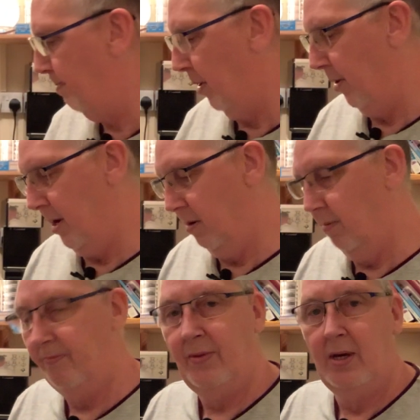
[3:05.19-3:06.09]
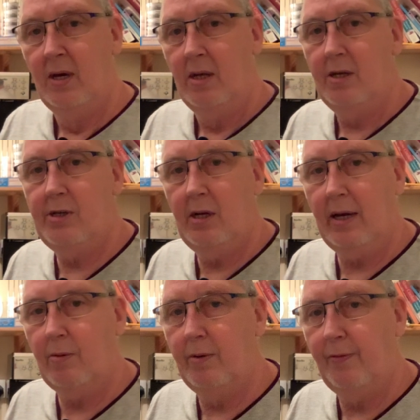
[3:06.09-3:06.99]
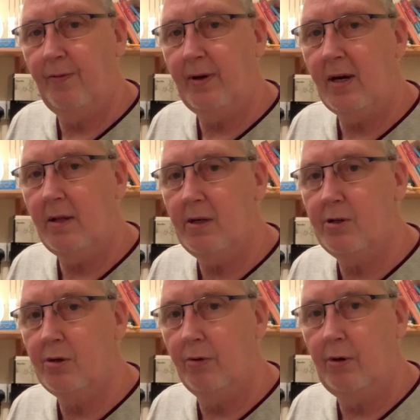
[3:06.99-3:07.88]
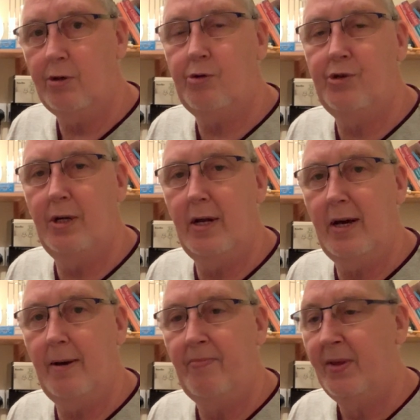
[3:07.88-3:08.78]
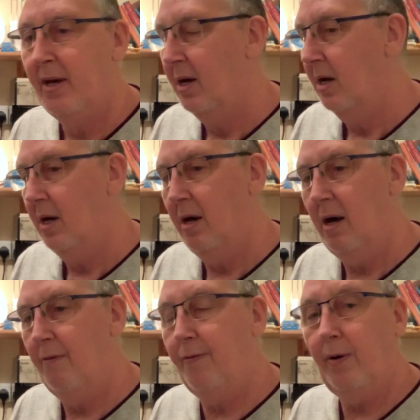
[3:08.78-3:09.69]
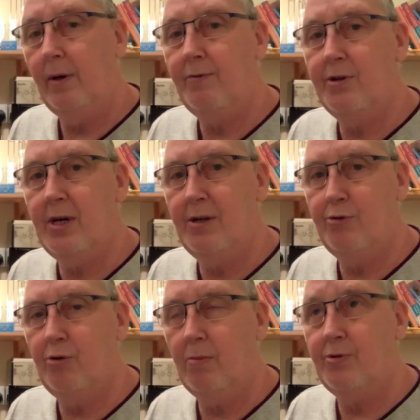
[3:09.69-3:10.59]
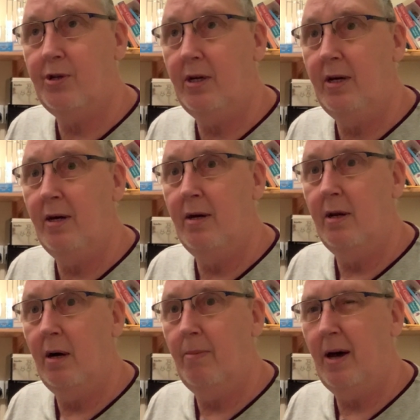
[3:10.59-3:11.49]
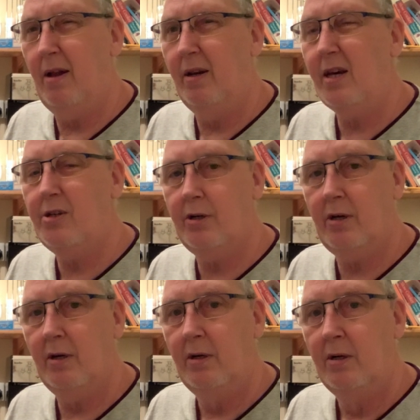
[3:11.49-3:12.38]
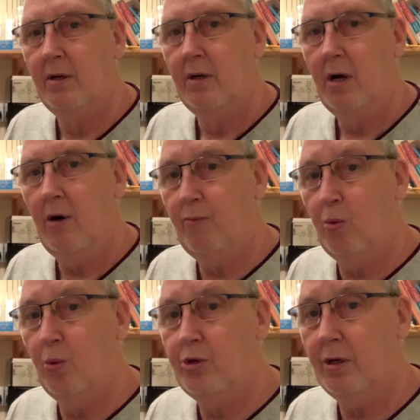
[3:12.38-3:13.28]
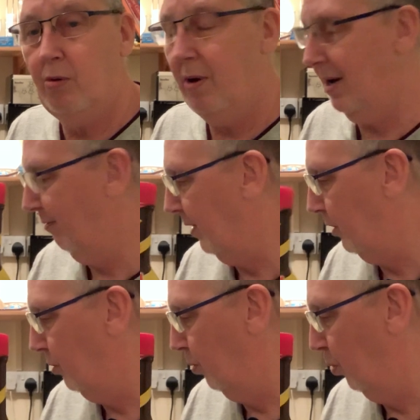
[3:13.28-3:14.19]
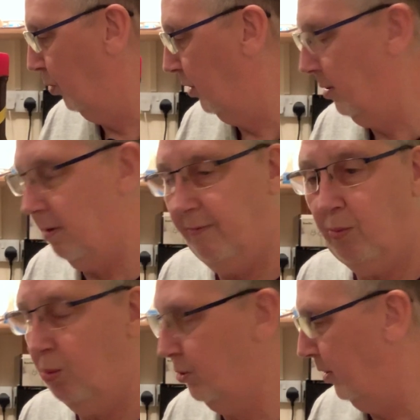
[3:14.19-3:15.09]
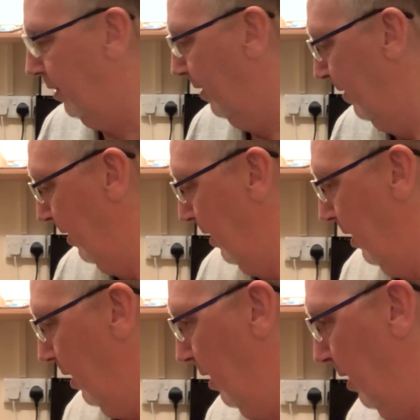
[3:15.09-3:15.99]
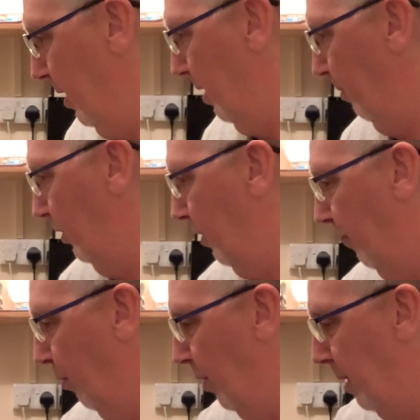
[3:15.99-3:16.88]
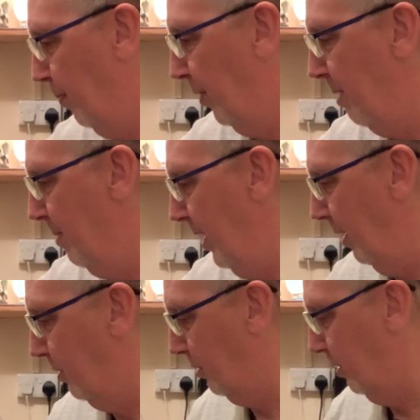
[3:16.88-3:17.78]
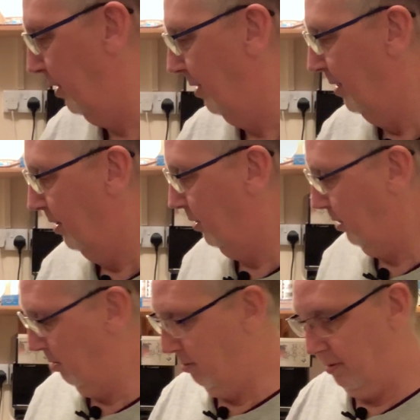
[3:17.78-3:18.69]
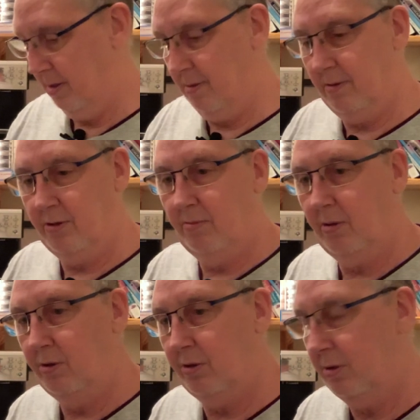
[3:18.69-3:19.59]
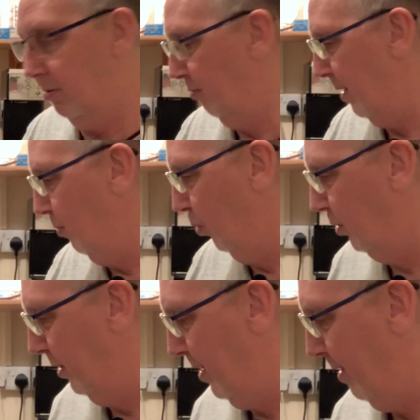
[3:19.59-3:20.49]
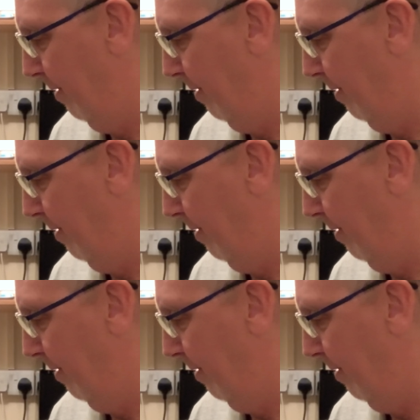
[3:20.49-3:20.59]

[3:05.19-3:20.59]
bio. This is liquid feed. This has got nitrogen in it. 5 to 10 drops in about a litre of water, or half litre of water, which I've already pre-mixed. So it's nice rainwater there.